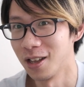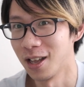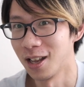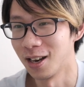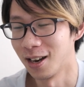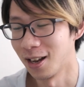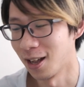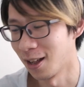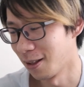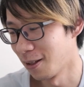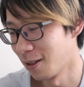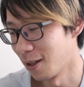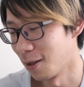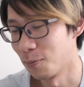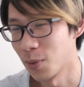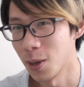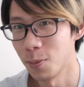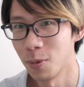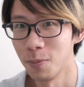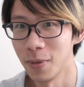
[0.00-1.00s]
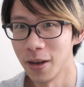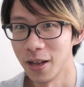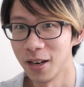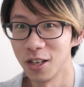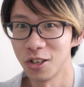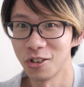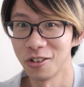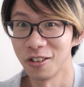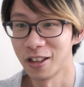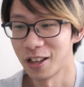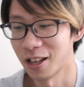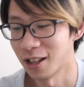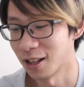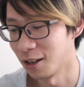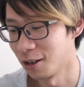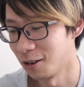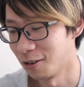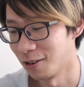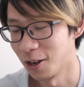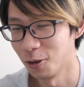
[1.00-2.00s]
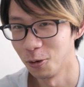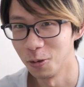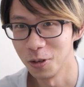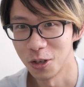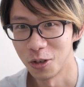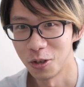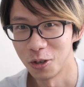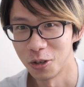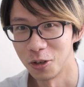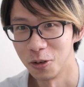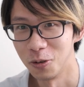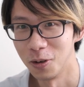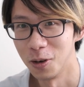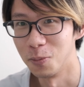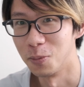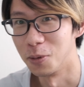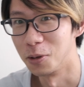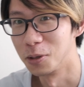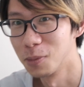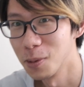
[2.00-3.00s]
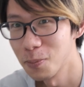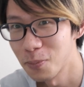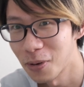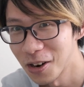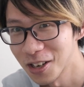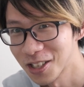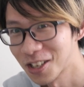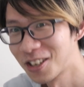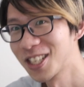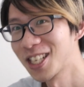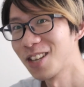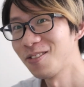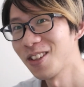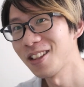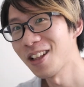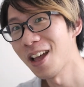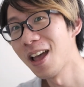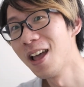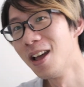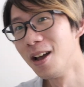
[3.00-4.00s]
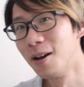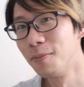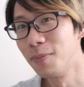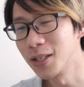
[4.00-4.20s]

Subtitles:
And people might initially think, oh, I only shoot amusement parks or something like that,